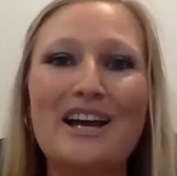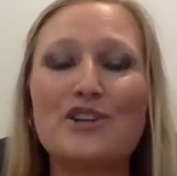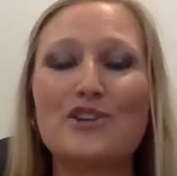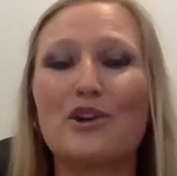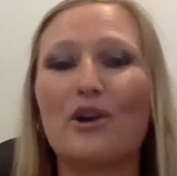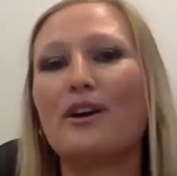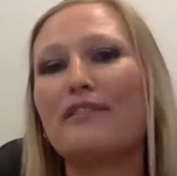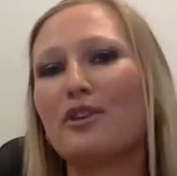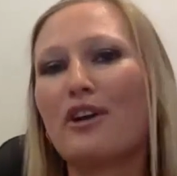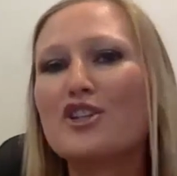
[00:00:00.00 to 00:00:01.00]
So if
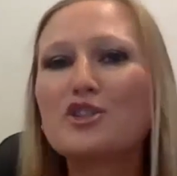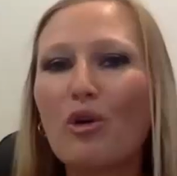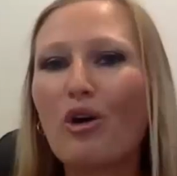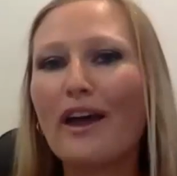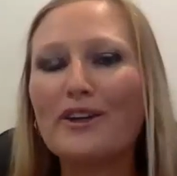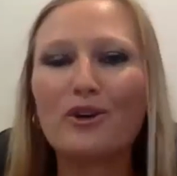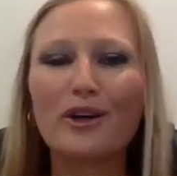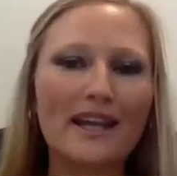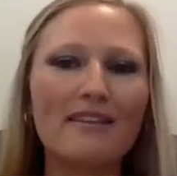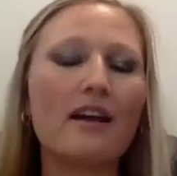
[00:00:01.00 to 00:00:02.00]
you're not sure that you're
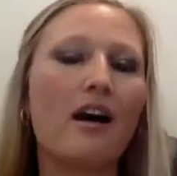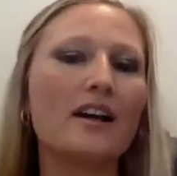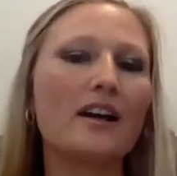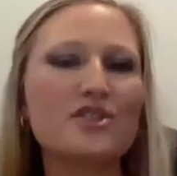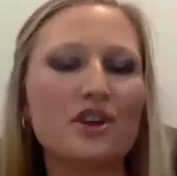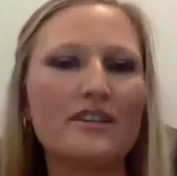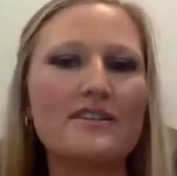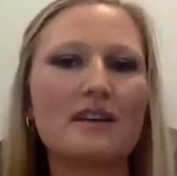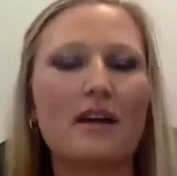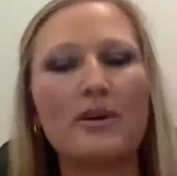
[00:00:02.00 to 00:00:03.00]
getting that kind of
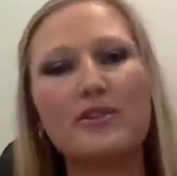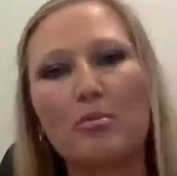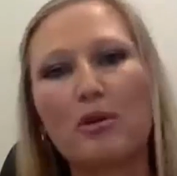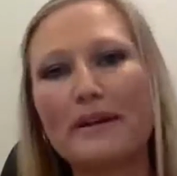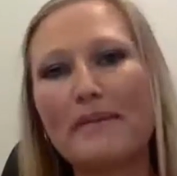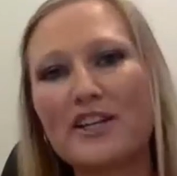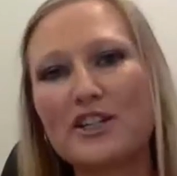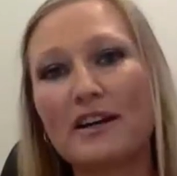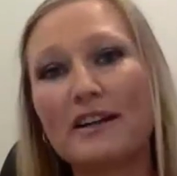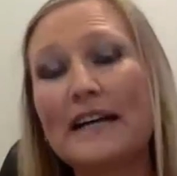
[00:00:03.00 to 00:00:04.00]
service with your property
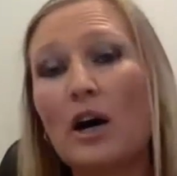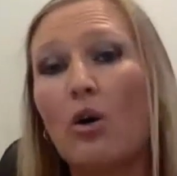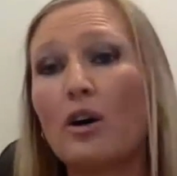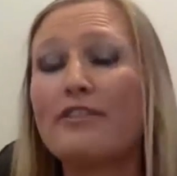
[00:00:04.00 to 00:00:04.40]
manager,